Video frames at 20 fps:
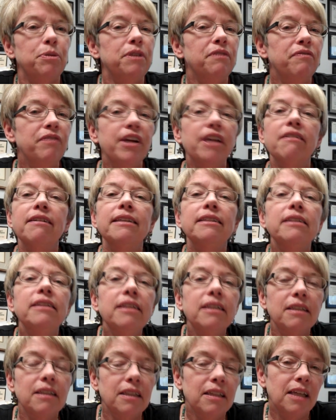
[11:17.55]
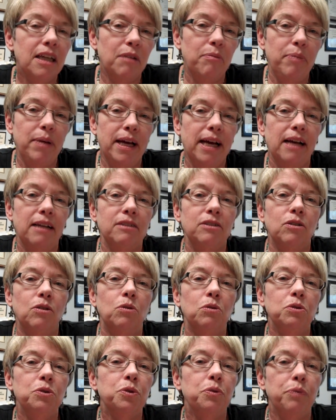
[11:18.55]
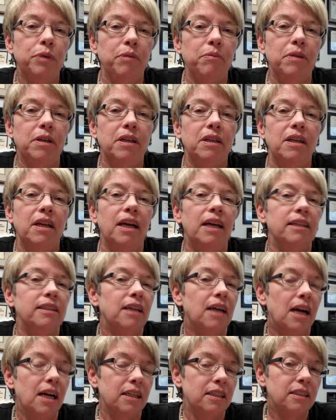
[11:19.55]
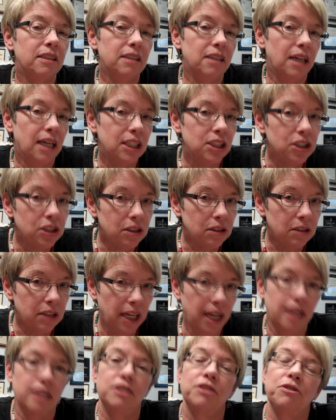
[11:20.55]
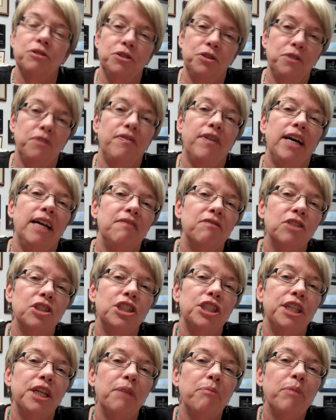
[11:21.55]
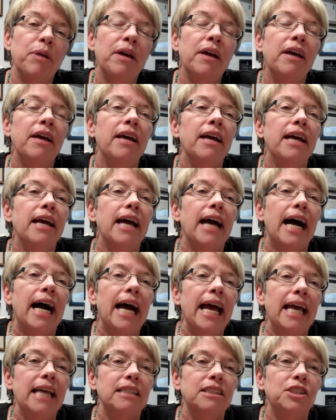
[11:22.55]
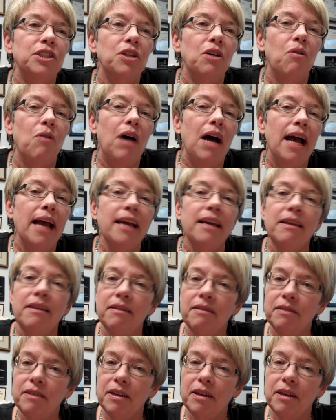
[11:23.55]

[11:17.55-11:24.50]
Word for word: but very little about older women and gynecological cancer survivorship. And so I